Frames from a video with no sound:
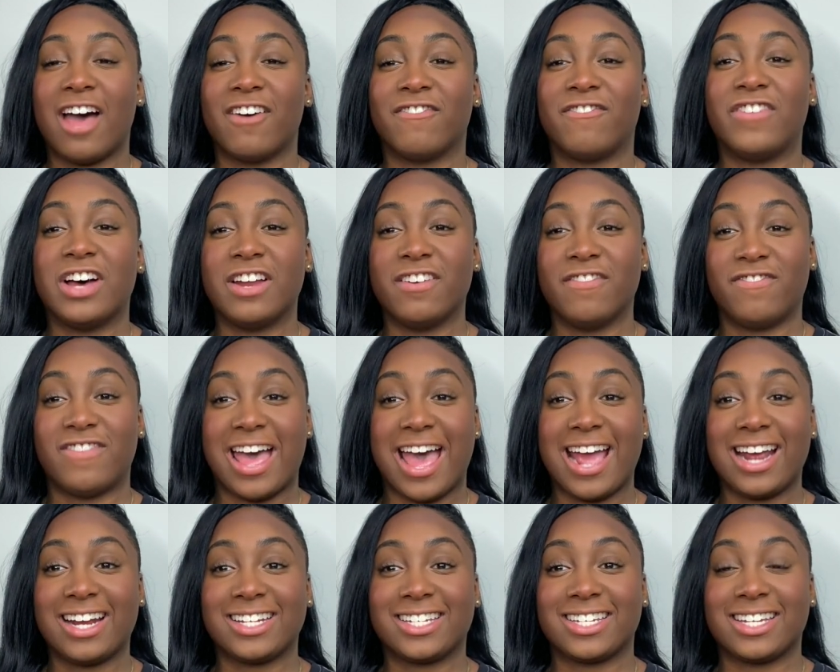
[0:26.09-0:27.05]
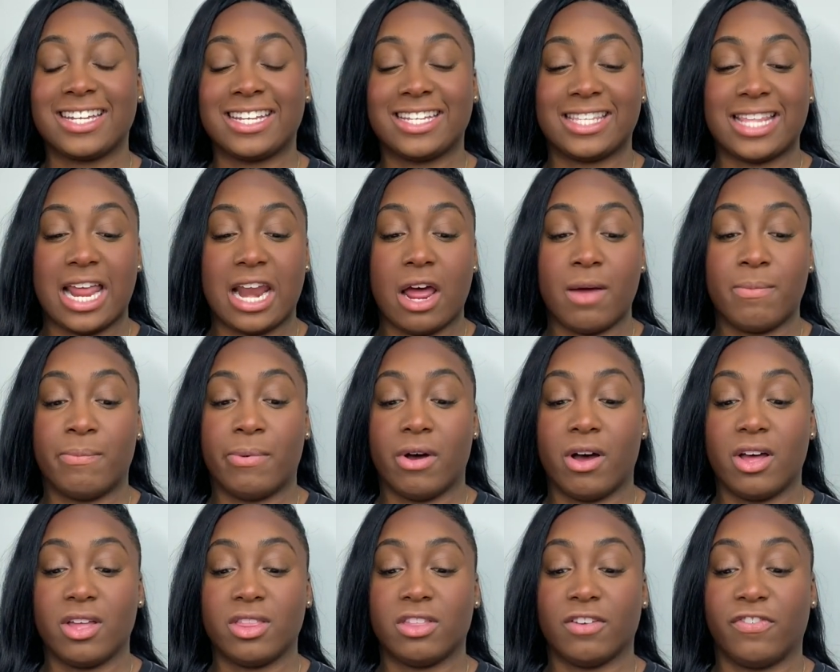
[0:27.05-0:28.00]
Fun fact is that I
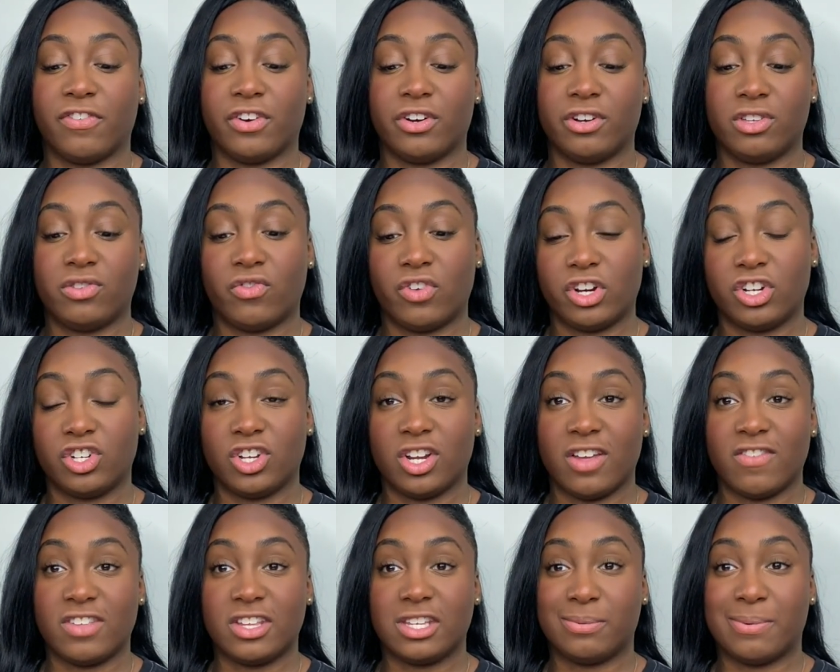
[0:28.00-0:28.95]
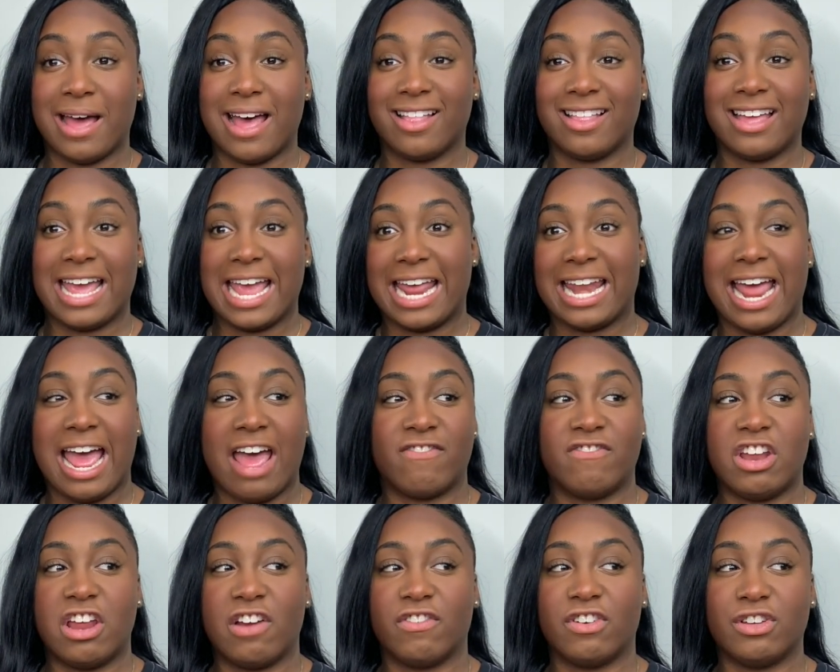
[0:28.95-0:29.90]
bought the first version of this palette and have
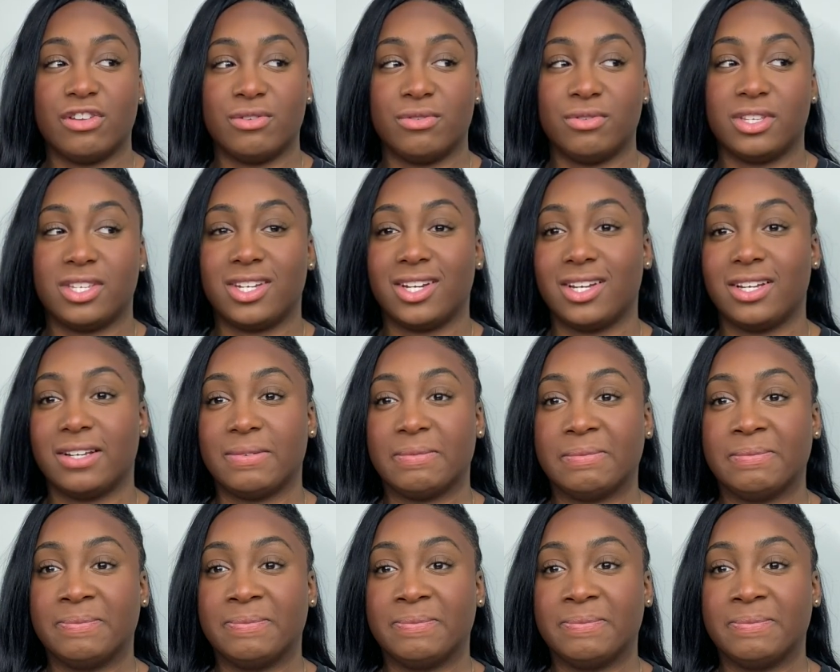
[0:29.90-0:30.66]
never used it,